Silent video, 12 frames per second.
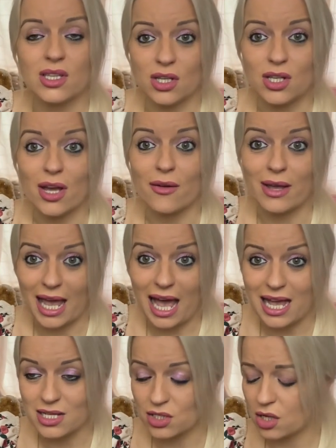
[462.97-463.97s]
you know, it
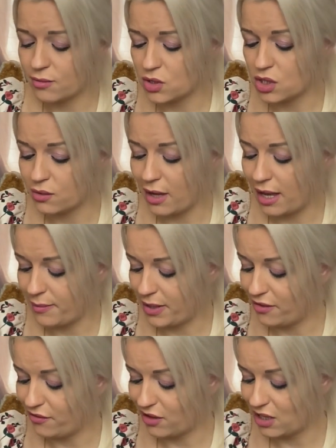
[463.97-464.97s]
has come to a
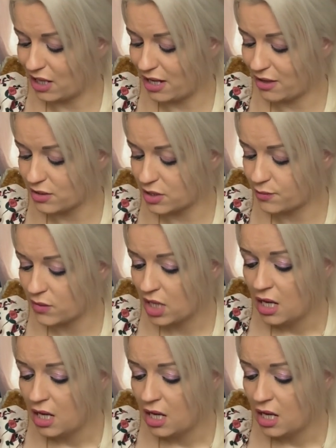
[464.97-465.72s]
bit of a close.